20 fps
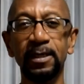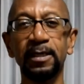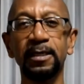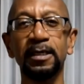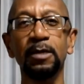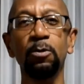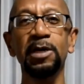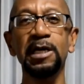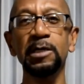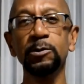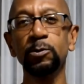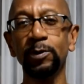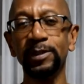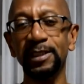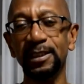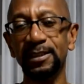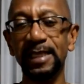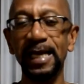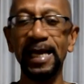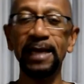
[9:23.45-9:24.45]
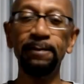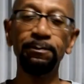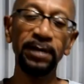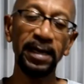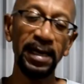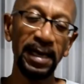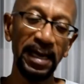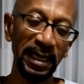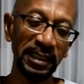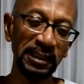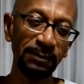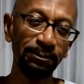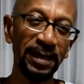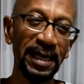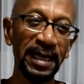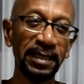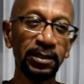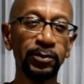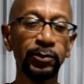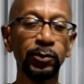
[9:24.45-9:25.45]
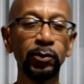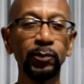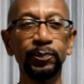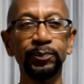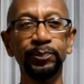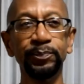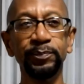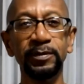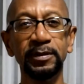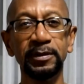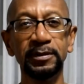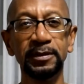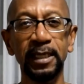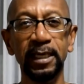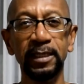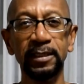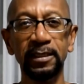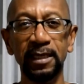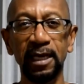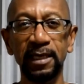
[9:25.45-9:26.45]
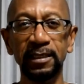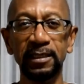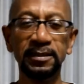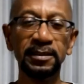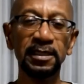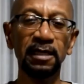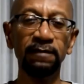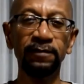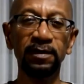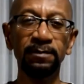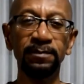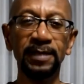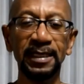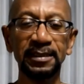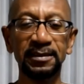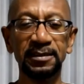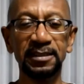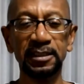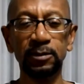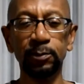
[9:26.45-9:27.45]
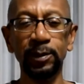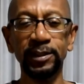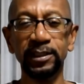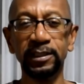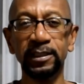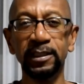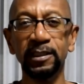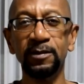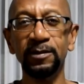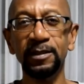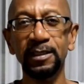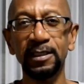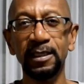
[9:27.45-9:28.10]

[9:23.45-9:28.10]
And when I was with this expat group that I discovered about 6 weeks ago,